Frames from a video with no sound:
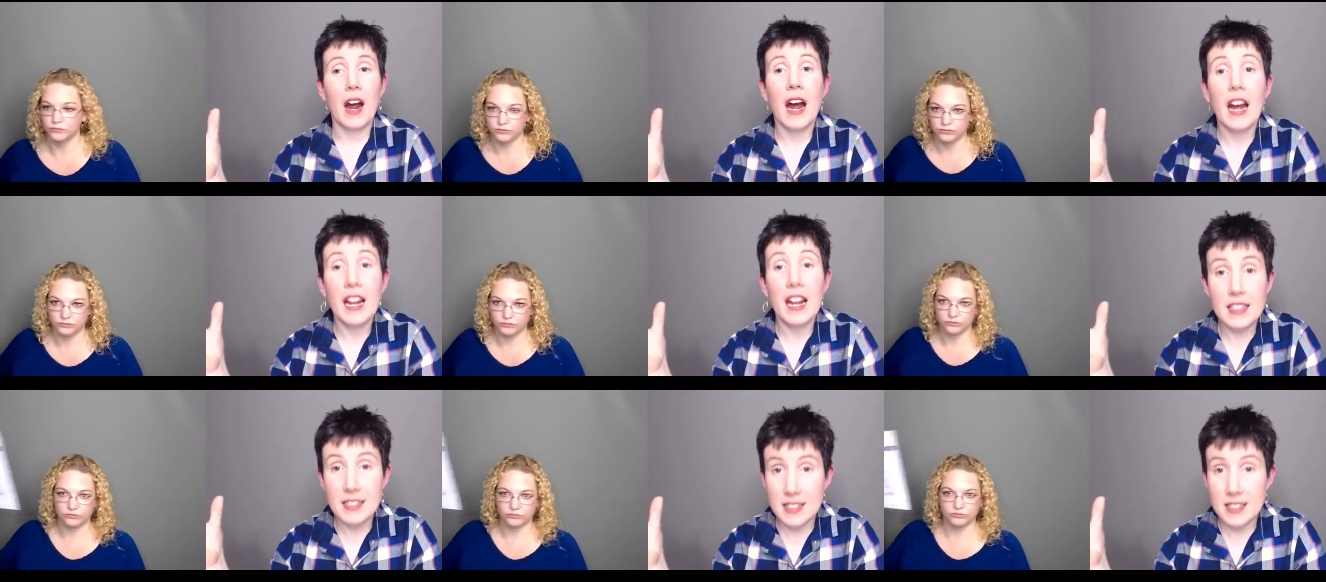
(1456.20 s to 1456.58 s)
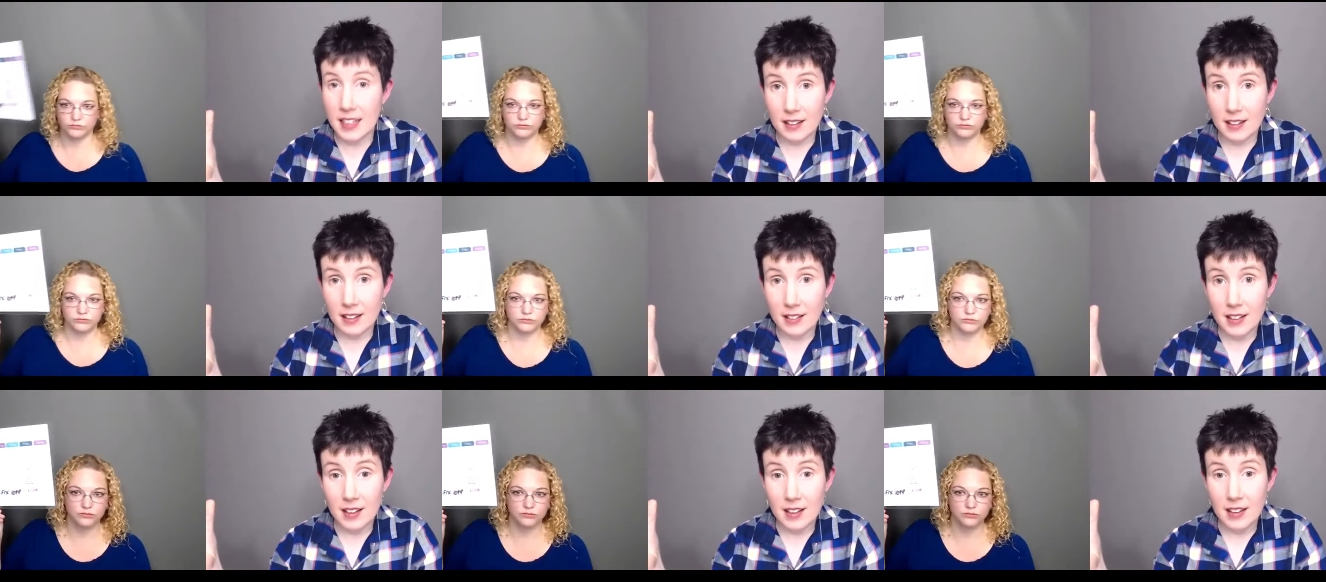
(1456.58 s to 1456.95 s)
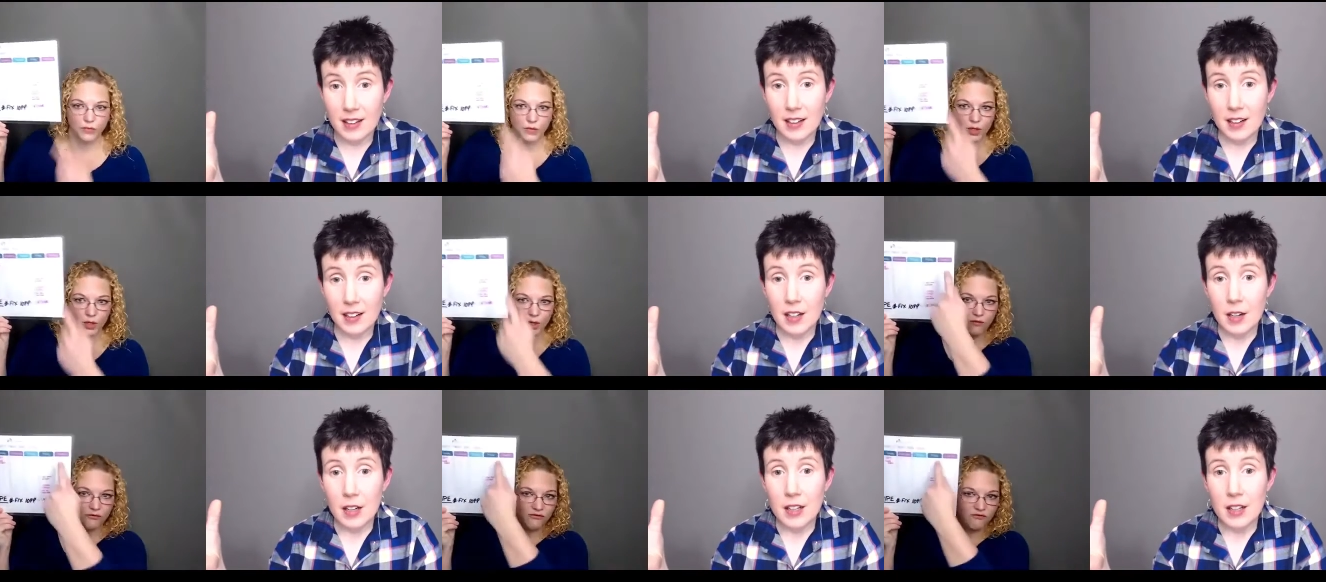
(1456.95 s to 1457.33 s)
Speaker 1: ending.
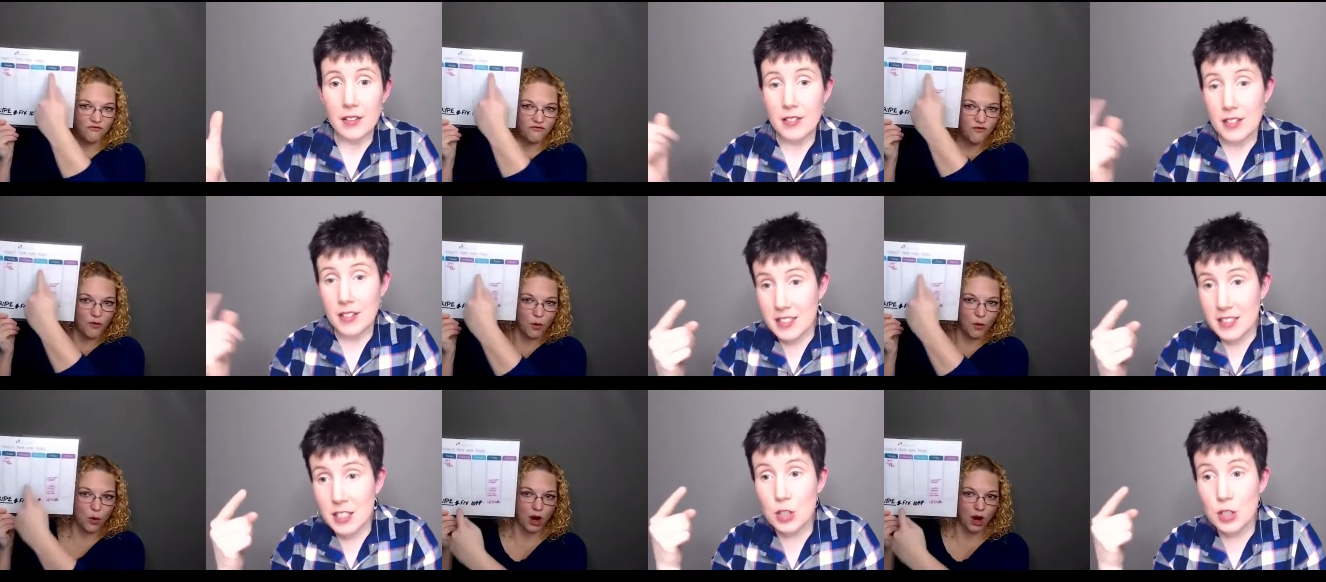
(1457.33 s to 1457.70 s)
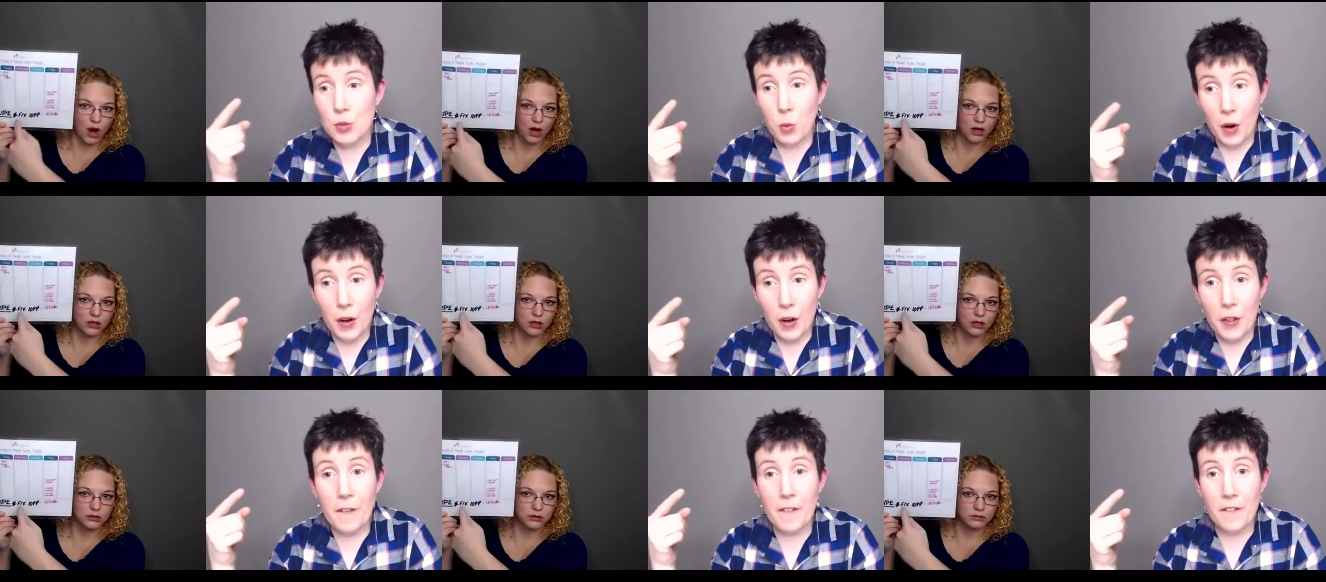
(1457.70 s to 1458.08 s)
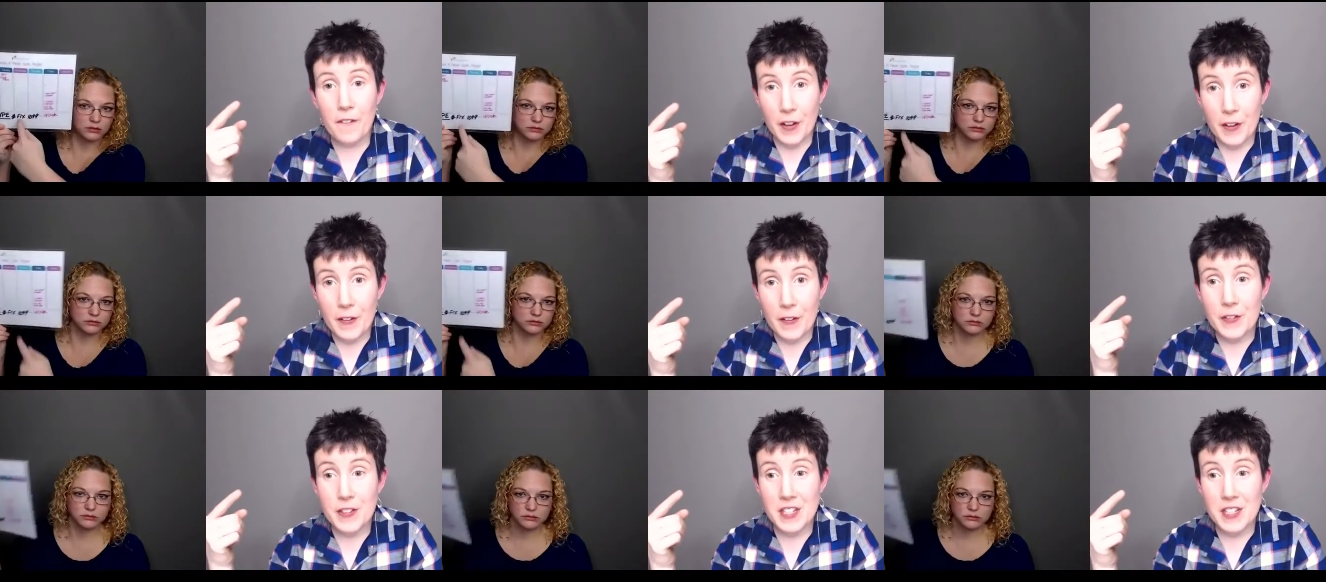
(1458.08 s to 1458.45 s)
This oh. is where the
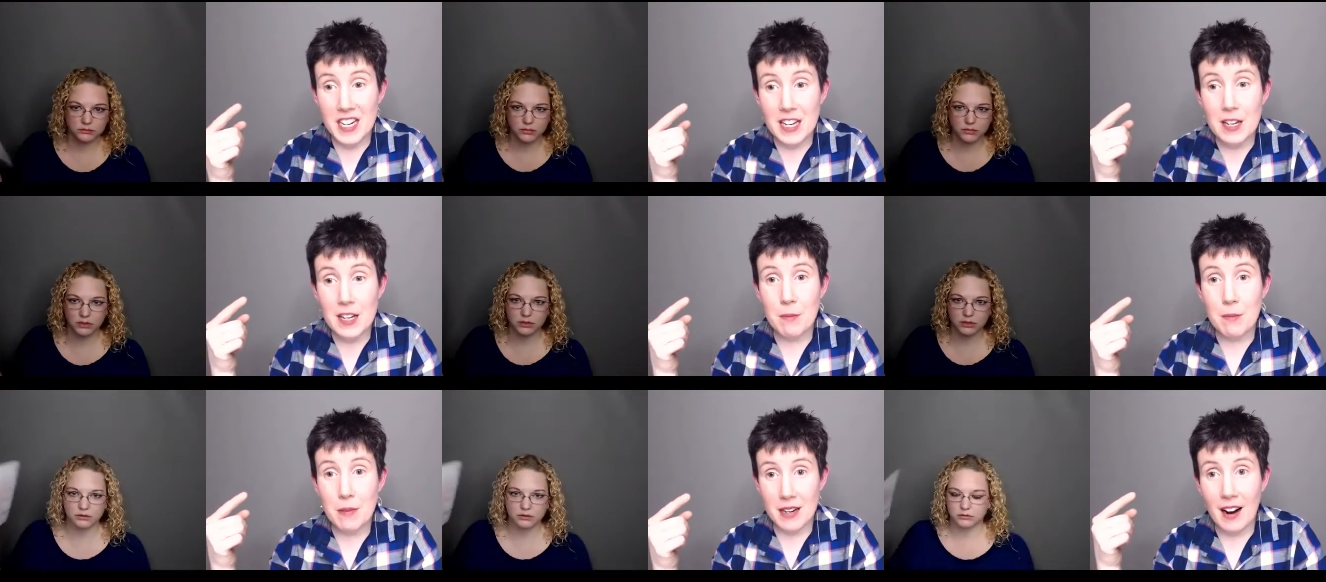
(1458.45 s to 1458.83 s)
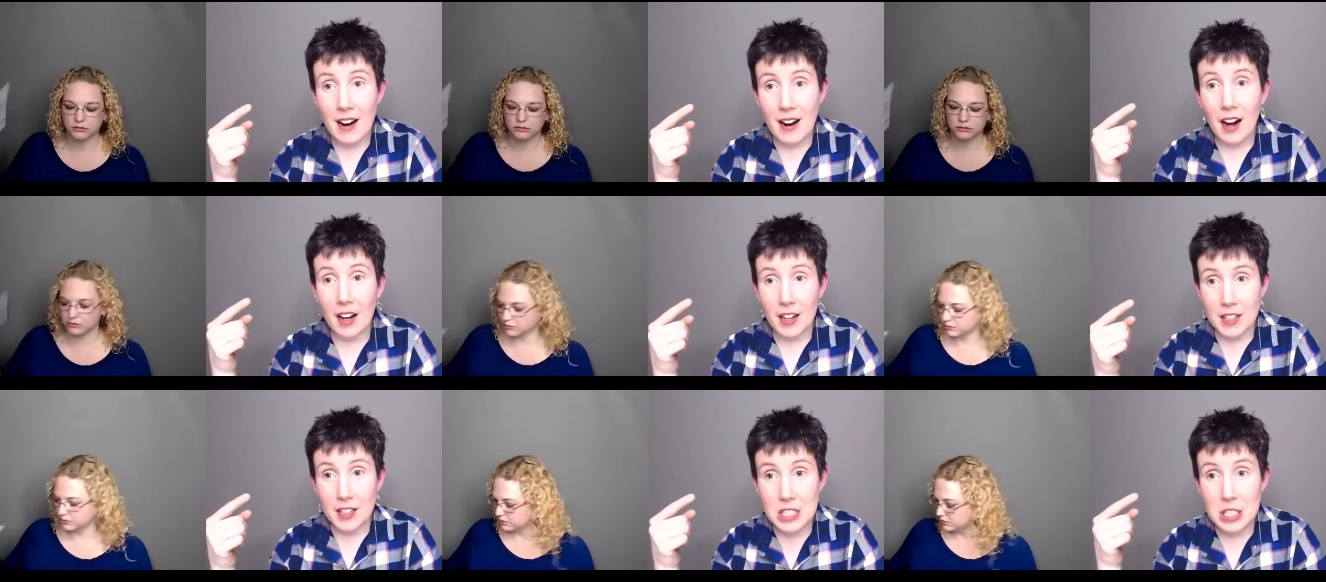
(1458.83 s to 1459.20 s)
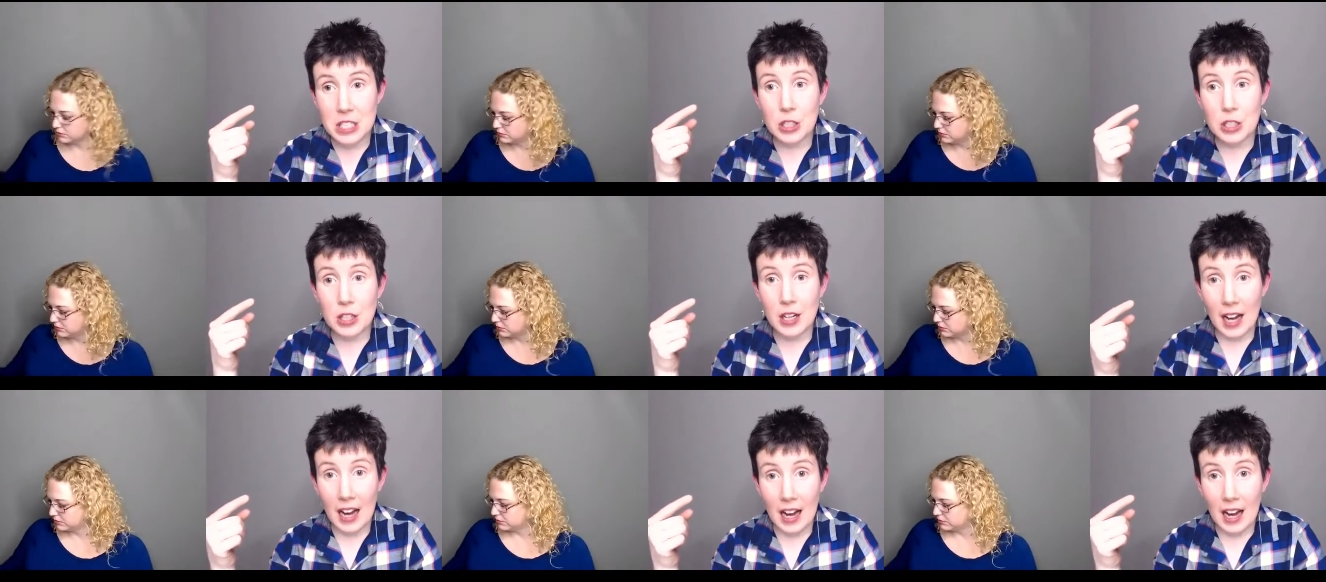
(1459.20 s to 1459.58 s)
15 minute hustle
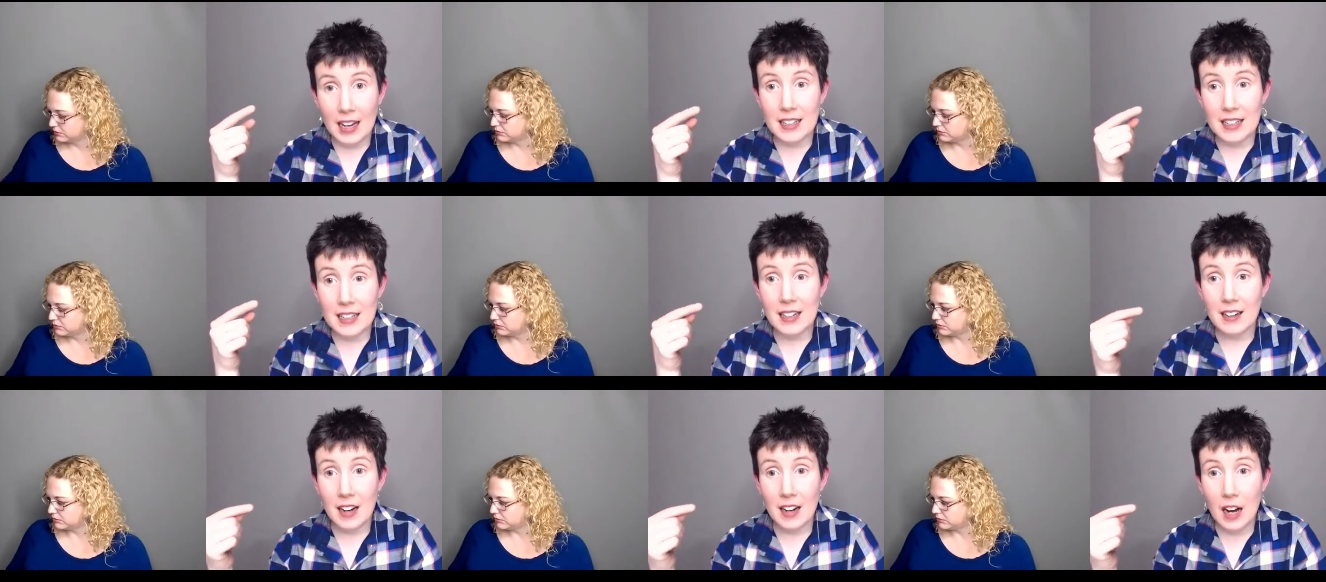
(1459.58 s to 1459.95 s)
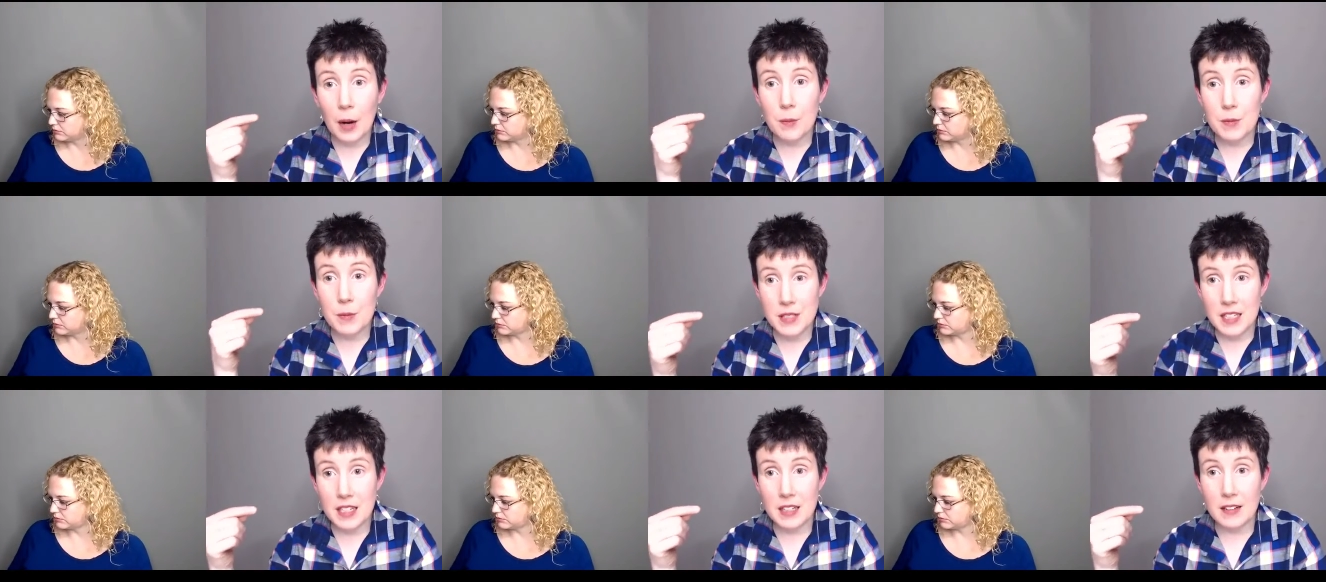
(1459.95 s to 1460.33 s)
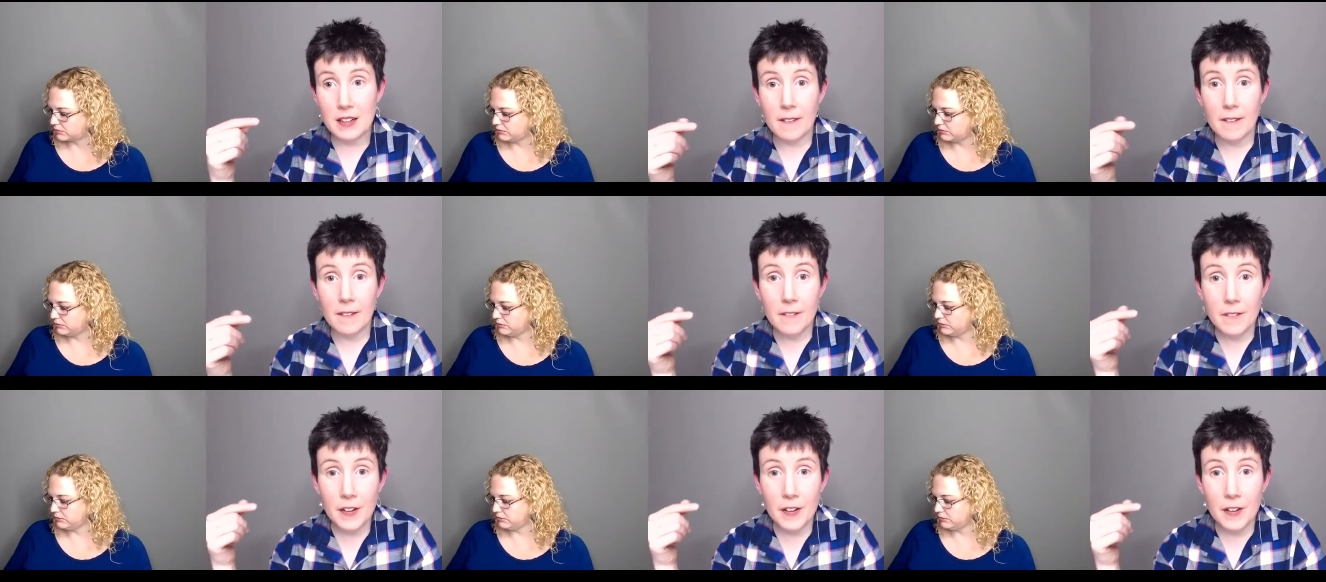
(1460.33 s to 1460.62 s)
guide comes in.